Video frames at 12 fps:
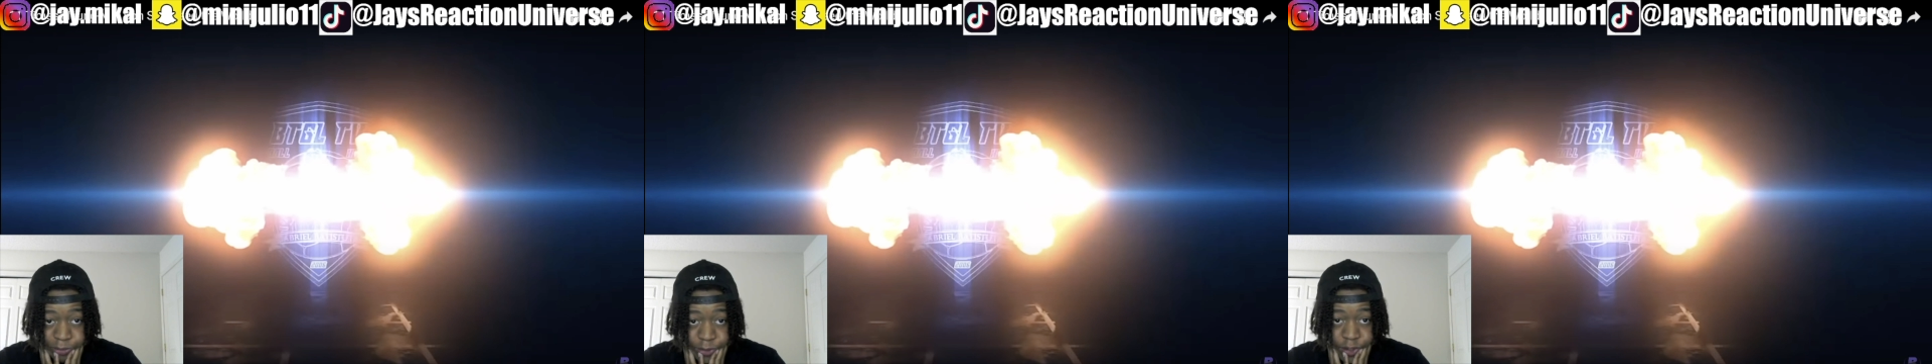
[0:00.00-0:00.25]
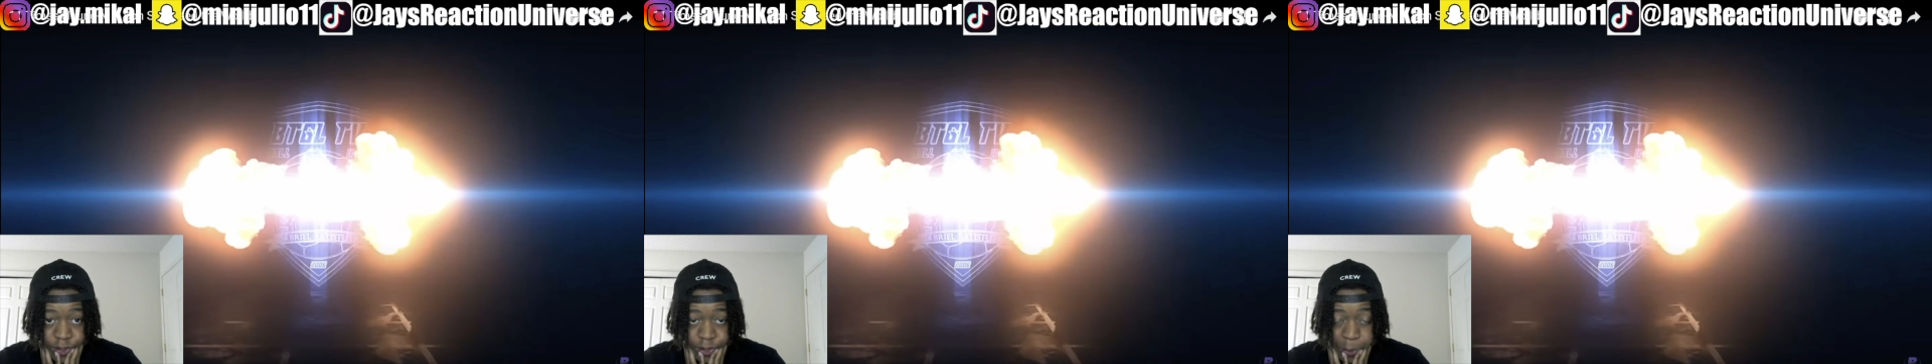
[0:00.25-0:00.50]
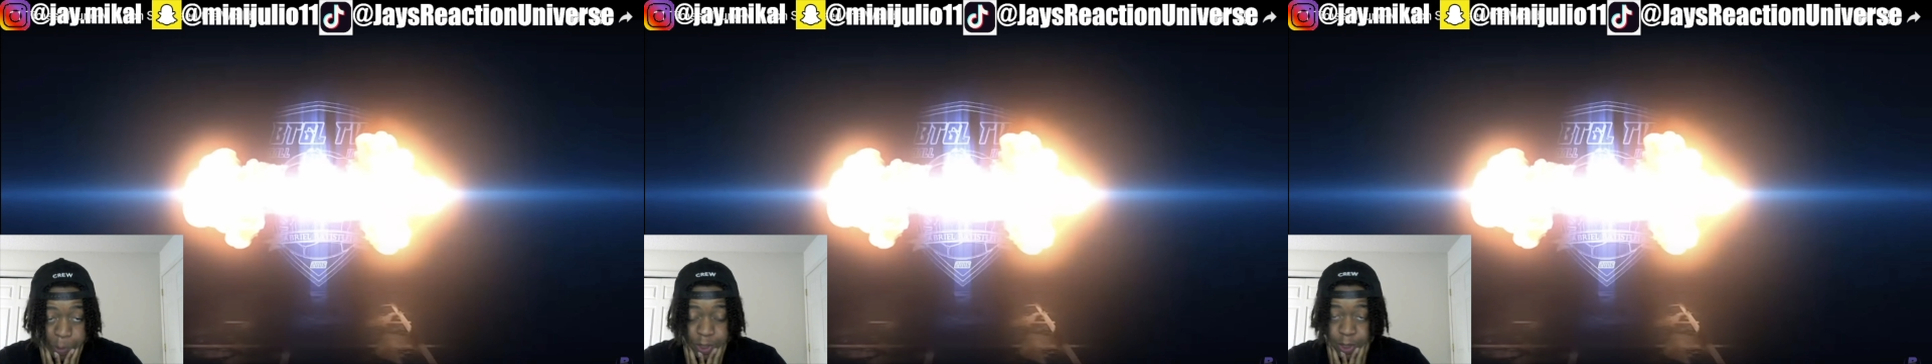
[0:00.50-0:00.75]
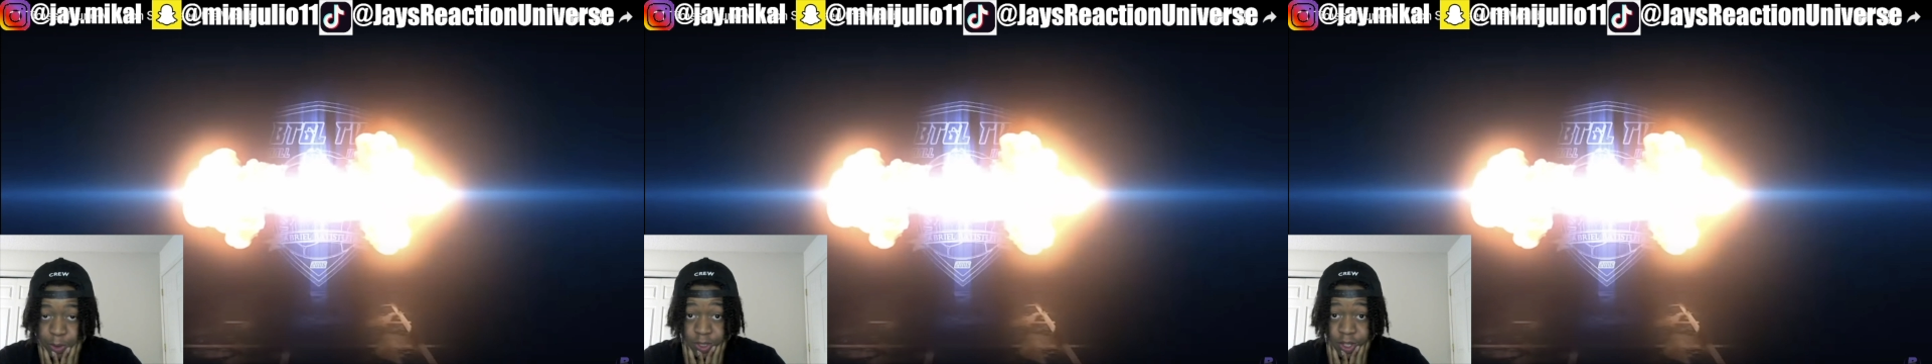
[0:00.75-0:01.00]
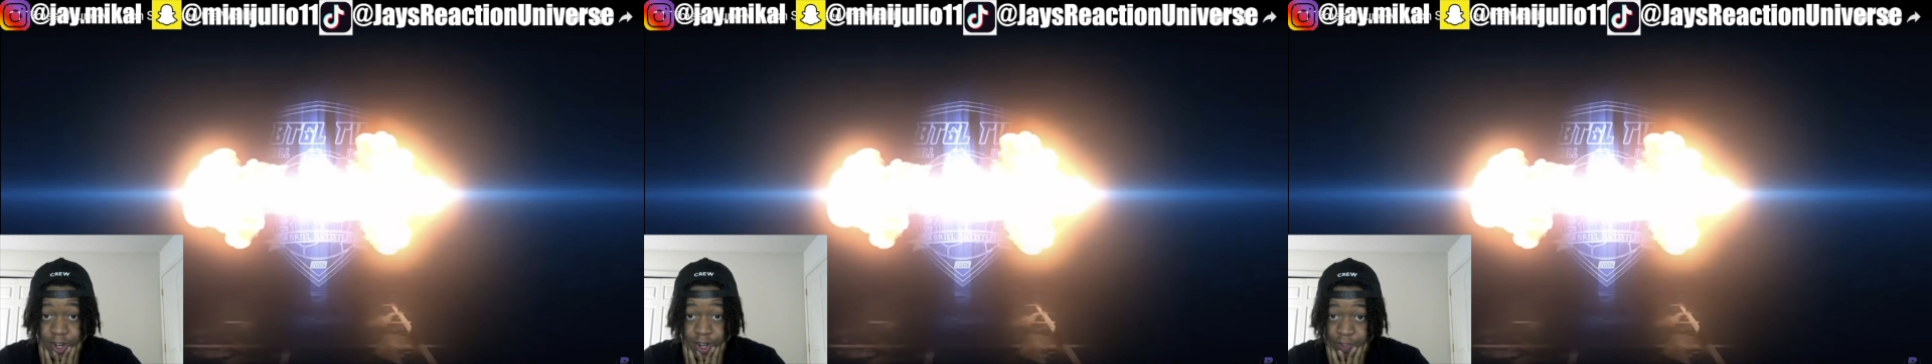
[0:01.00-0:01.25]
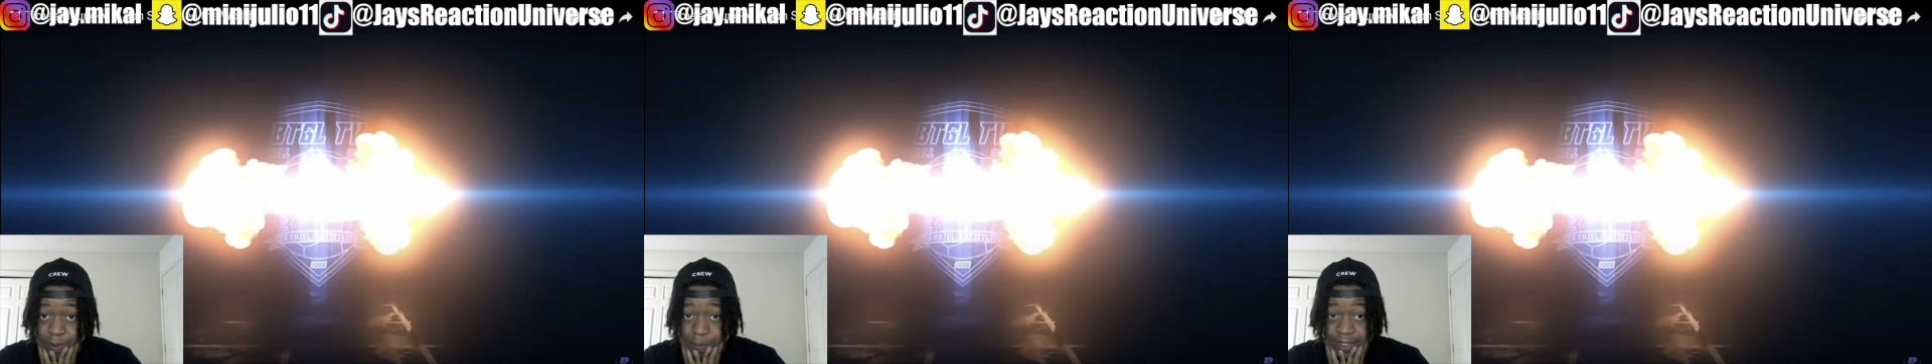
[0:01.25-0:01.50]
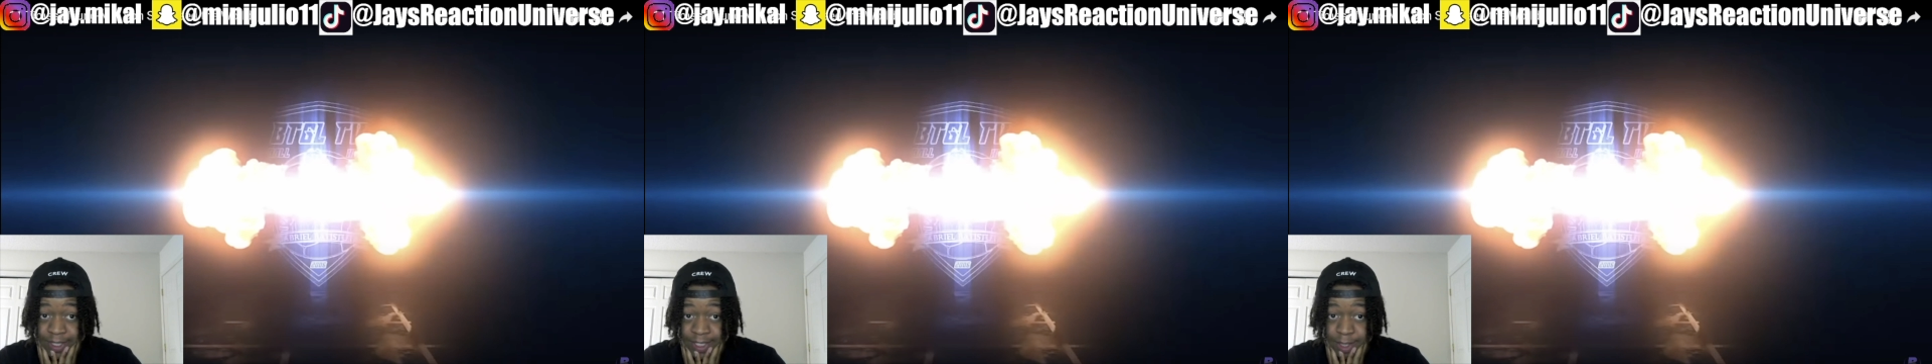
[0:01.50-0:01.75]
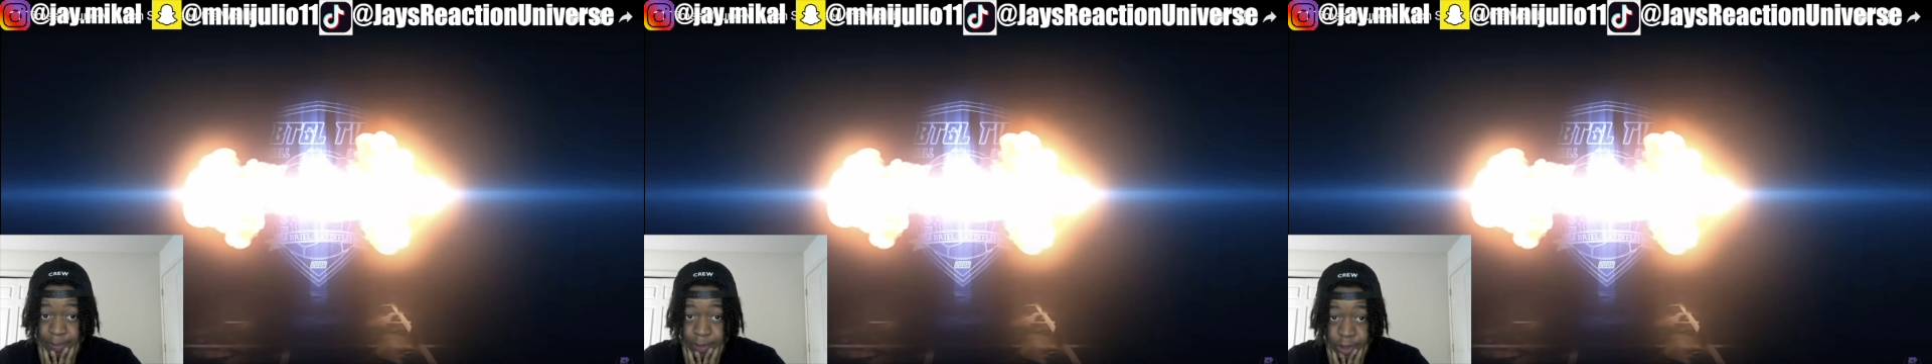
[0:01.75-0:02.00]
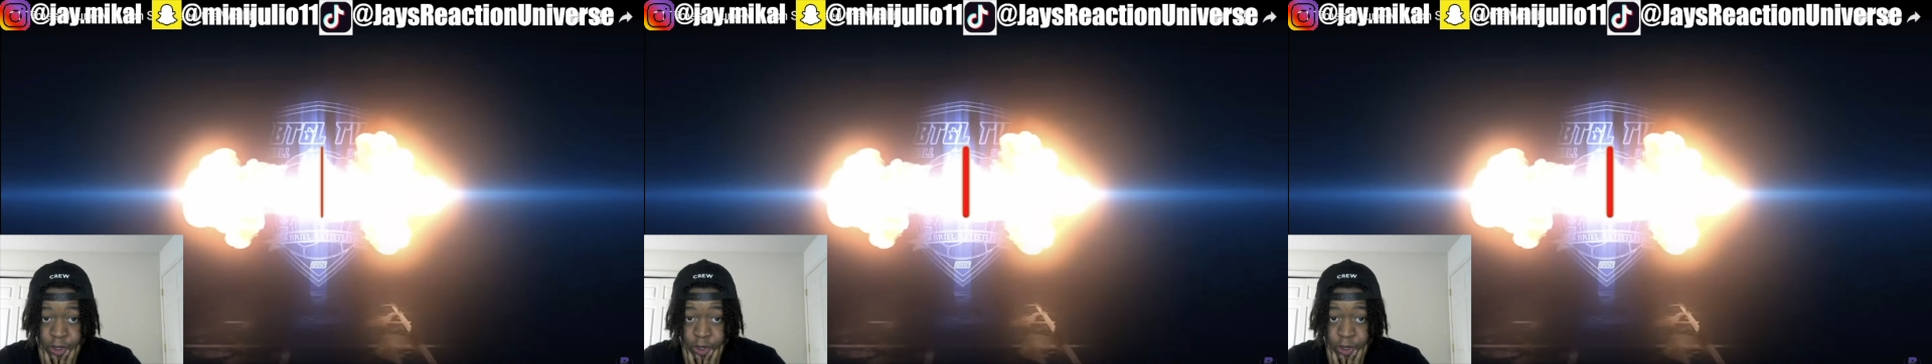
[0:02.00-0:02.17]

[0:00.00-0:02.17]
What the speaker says: bro. I'm so sorry if I messed this up.